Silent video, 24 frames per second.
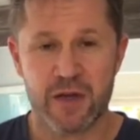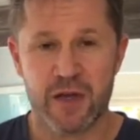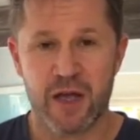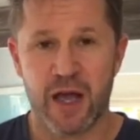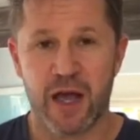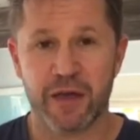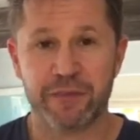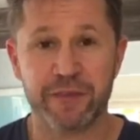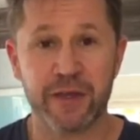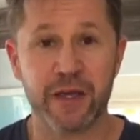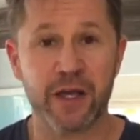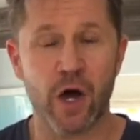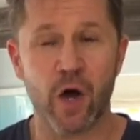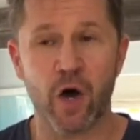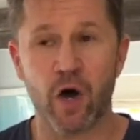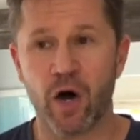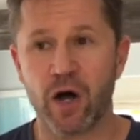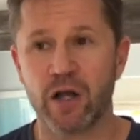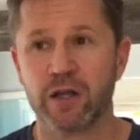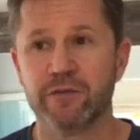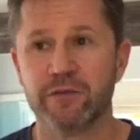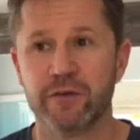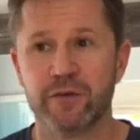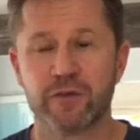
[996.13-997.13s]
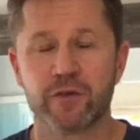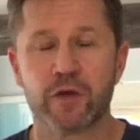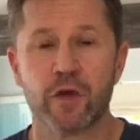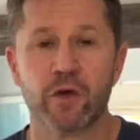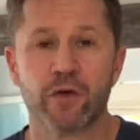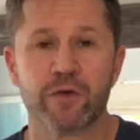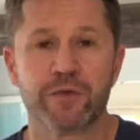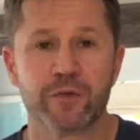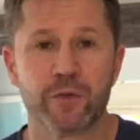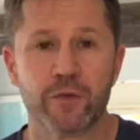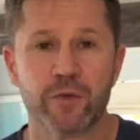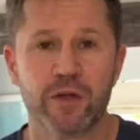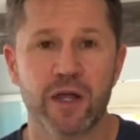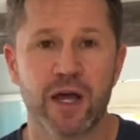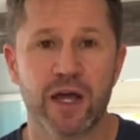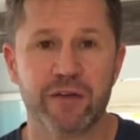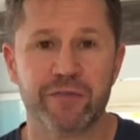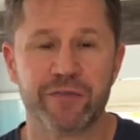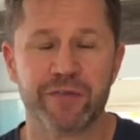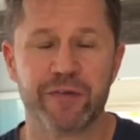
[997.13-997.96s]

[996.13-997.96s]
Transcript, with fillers: I think all of us go through life,